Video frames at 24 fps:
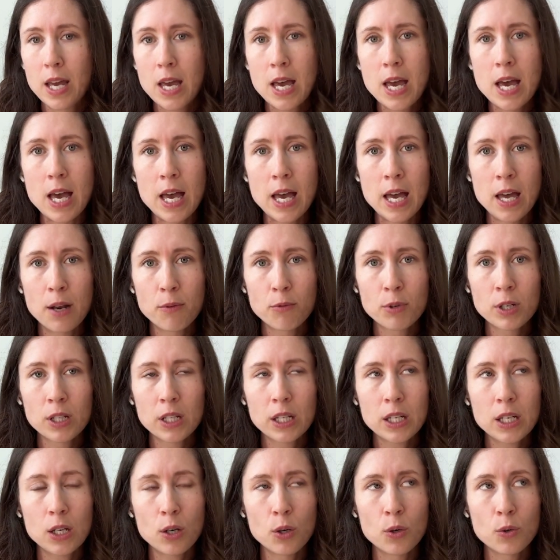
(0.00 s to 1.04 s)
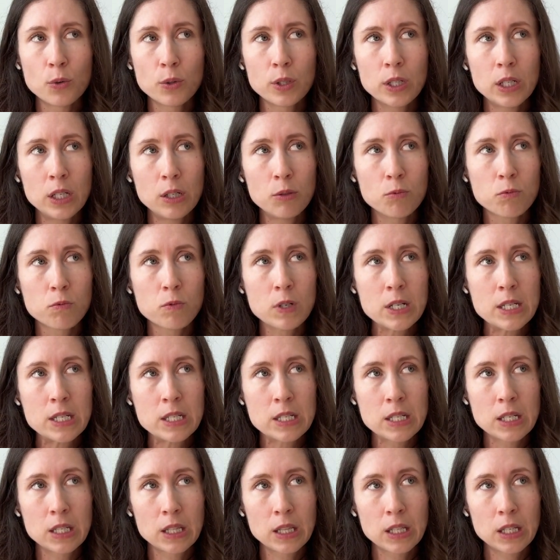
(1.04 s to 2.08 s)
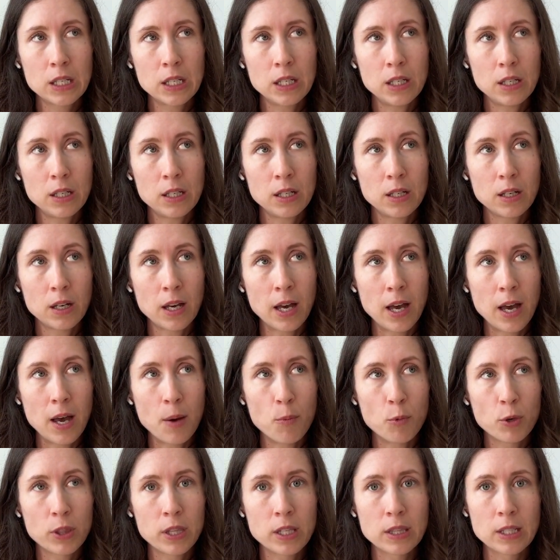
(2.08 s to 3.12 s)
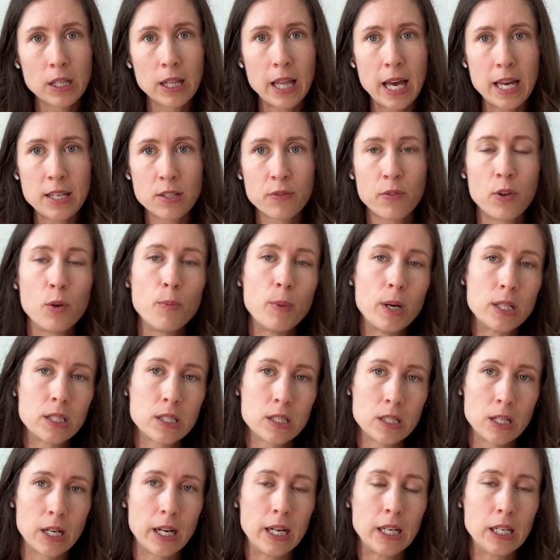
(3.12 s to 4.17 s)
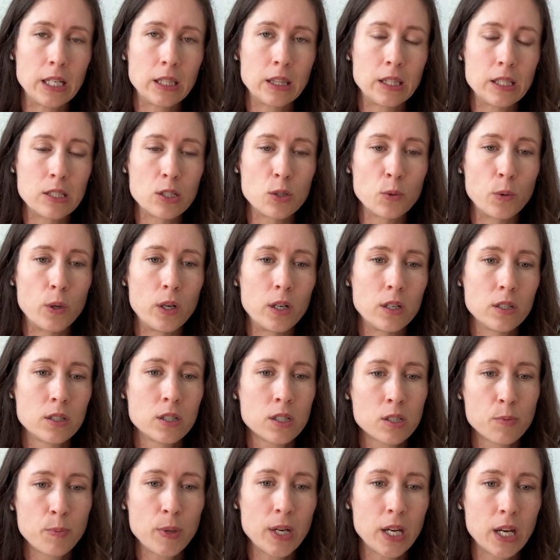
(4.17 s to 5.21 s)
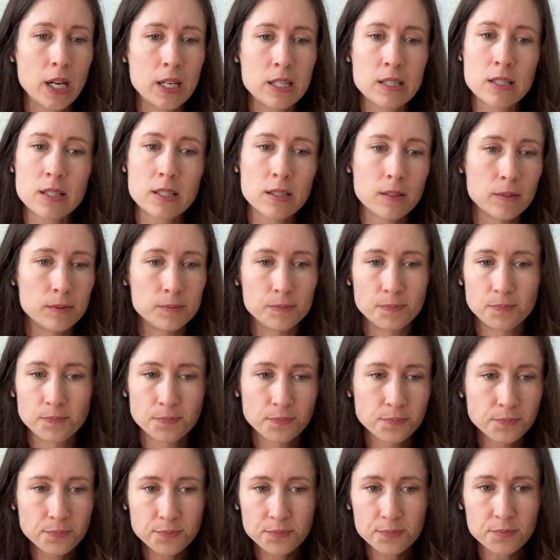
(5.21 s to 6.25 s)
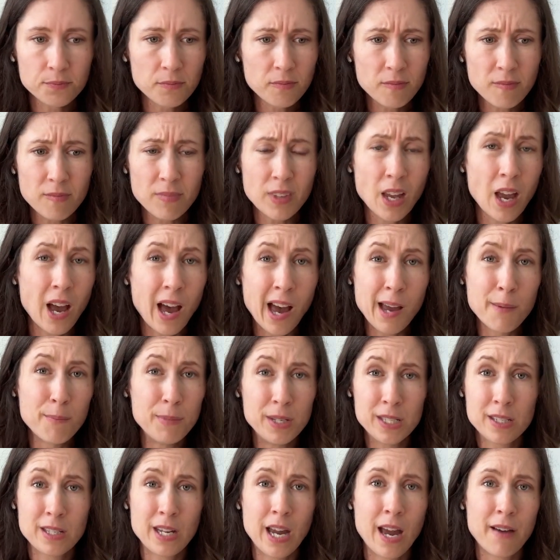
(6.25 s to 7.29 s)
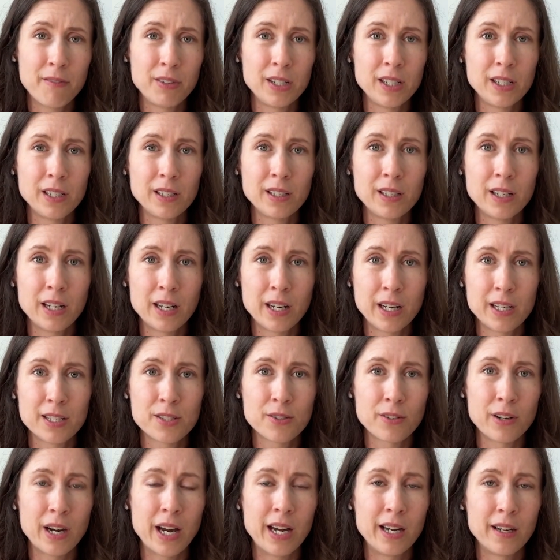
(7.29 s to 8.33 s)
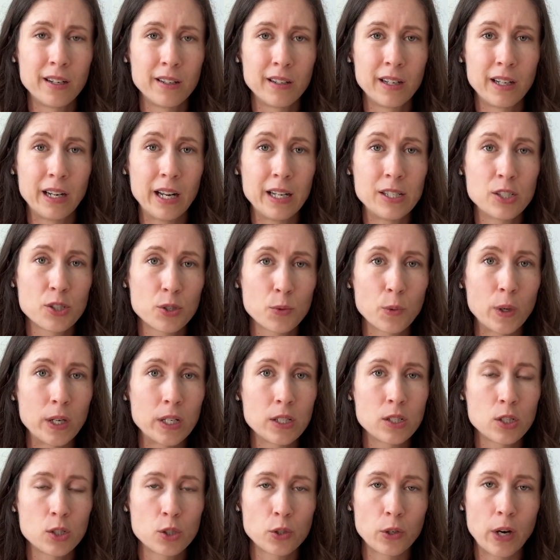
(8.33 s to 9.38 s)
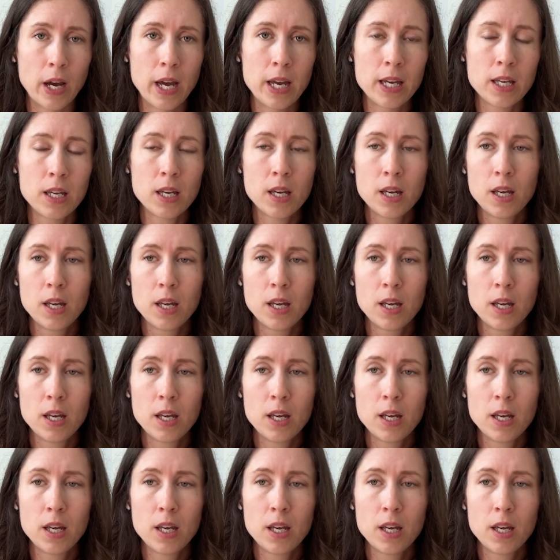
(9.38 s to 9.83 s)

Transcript: And really only recently, within the last few months, did I get this one, just because I missed having a nicer iron and I just wanted to try